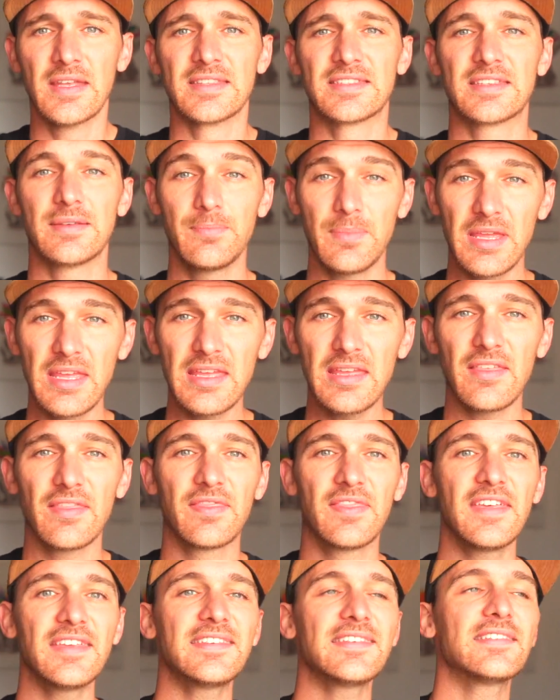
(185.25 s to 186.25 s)
To me,
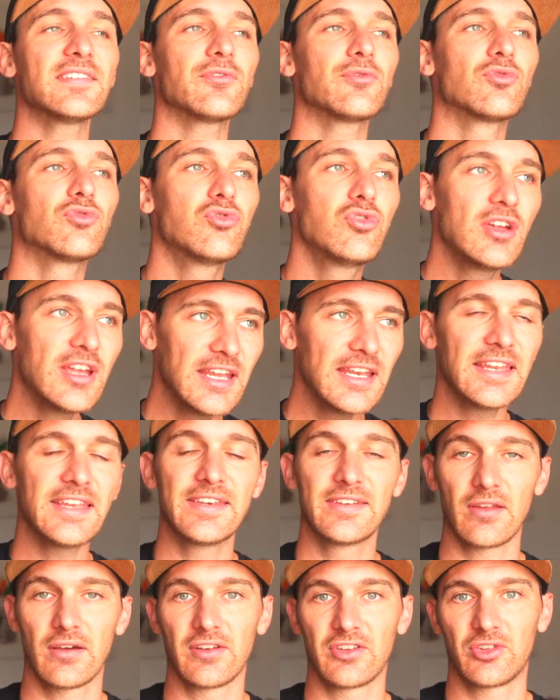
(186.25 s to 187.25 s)
this is a really
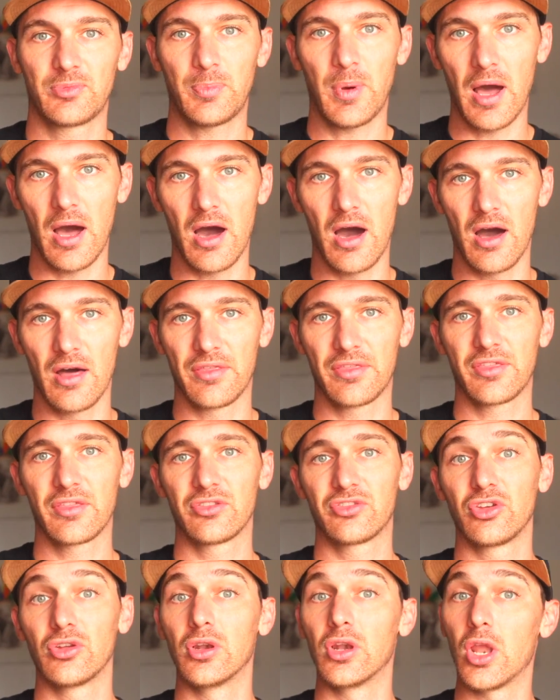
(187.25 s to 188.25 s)
nice path
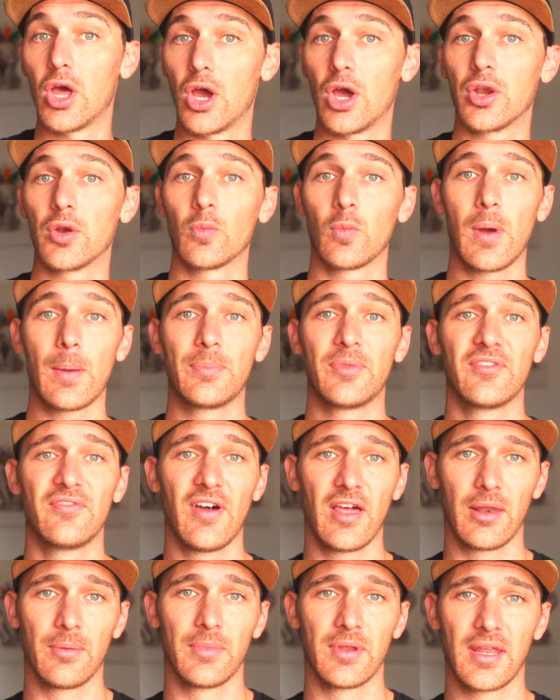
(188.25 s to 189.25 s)
to learn web
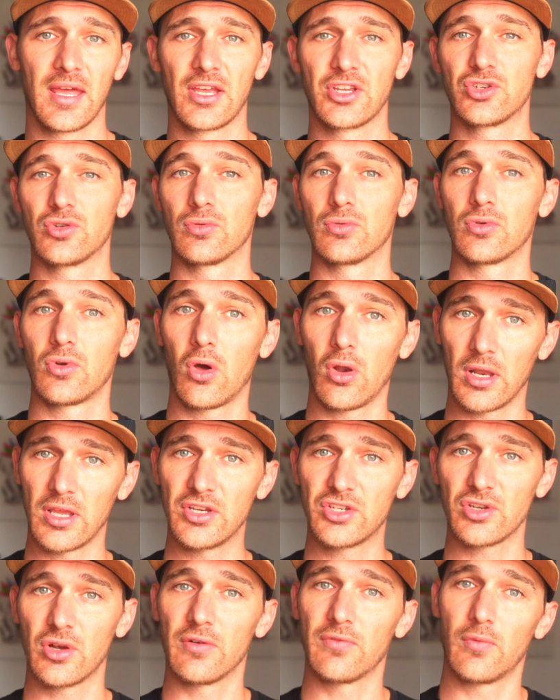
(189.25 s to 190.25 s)
development as your
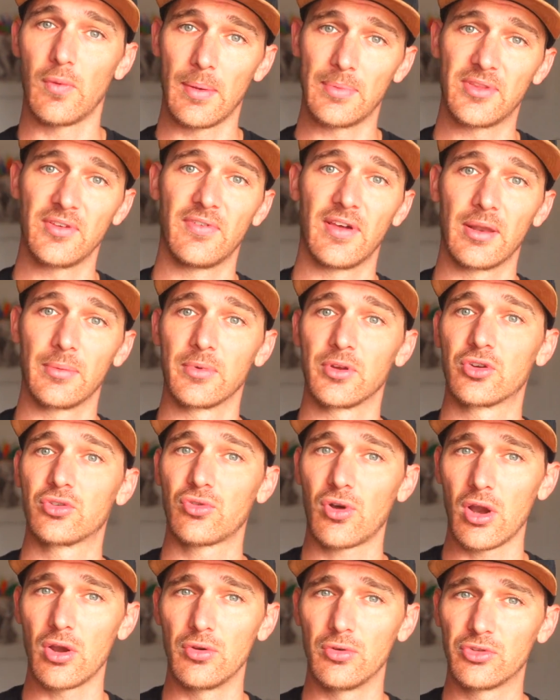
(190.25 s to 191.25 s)
knowledge of web development
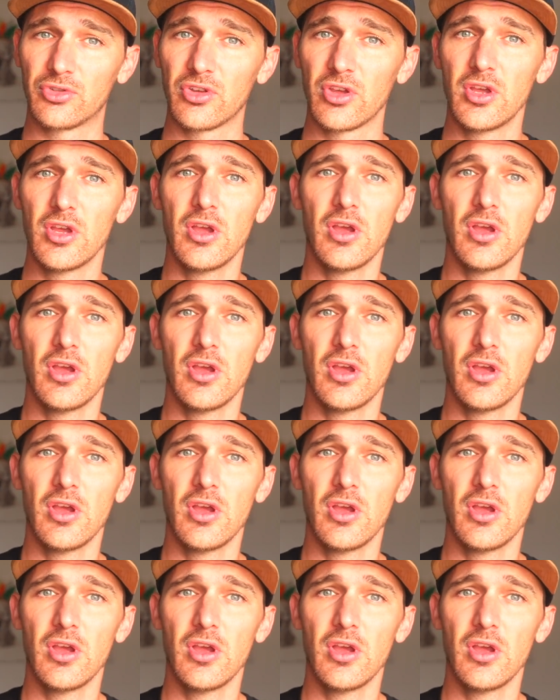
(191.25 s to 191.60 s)
grows,